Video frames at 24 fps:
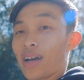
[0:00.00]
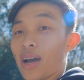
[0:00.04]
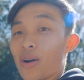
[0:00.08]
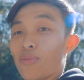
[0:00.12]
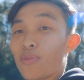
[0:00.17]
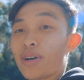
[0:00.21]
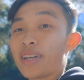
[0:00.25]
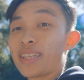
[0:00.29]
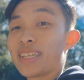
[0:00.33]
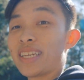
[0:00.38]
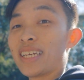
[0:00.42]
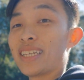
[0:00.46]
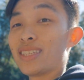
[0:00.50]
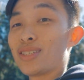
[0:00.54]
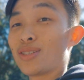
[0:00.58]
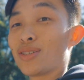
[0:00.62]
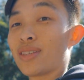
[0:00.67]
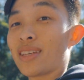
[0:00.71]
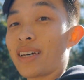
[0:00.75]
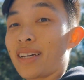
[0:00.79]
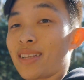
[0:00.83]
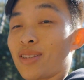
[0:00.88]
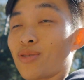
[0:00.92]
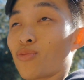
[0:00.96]
I went
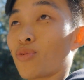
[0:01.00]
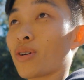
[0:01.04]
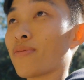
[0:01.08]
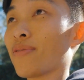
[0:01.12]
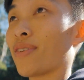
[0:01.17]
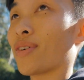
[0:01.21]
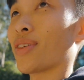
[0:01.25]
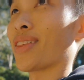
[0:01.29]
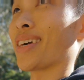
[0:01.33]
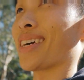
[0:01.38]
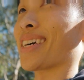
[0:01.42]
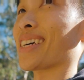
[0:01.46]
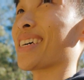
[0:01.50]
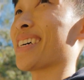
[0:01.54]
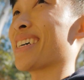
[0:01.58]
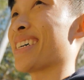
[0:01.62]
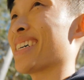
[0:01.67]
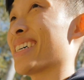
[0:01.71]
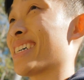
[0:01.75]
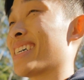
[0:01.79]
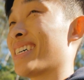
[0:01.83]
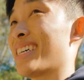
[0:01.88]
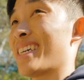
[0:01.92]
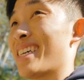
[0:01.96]
into like the river thing,
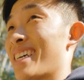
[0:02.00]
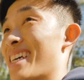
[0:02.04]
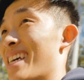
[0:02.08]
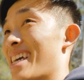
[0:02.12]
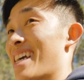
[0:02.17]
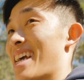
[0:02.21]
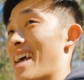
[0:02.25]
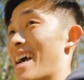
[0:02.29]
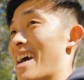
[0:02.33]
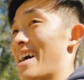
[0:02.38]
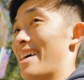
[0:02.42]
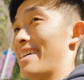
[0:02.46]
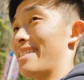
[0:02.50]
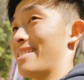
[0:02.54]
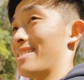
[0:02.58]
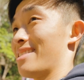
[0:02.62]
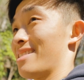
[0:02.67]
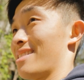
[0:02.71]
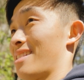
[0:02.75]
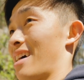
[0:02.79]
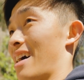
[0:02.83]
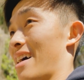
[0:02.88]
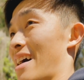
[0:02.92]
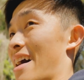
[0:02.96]

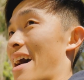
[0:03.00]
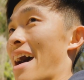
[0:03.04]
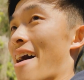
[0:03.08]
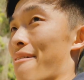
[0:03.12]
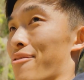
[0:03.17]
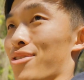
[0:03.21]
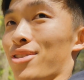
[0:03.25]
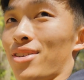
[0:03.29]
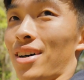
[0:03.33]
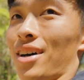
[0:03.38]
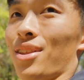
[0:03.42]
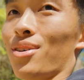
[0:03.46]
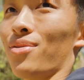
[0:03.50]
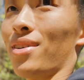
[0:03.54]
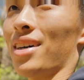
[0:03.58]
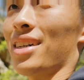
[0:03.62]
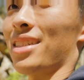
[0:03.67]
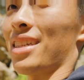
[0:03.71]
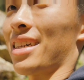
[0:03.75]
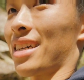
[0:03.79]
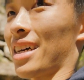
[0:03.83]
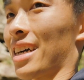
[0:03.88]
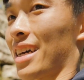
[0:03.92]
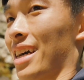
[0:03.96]
and I have to,
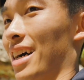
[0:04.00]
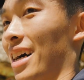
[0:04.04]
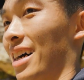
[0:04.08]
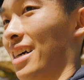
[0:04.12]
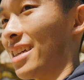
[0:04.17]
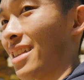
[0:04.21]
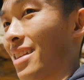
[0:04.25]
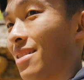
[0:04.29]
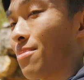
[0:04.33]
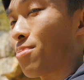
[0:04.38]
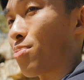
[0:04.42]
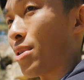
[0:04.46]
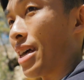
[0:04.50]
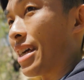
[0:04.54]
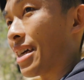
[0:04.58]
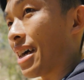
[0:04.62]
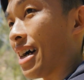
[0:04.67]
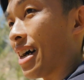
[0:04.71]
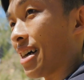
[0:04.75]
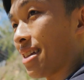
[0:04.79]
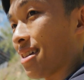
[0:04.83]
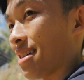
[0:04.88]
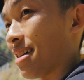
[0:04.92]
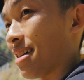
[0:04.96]
otherwise like I can't brake hard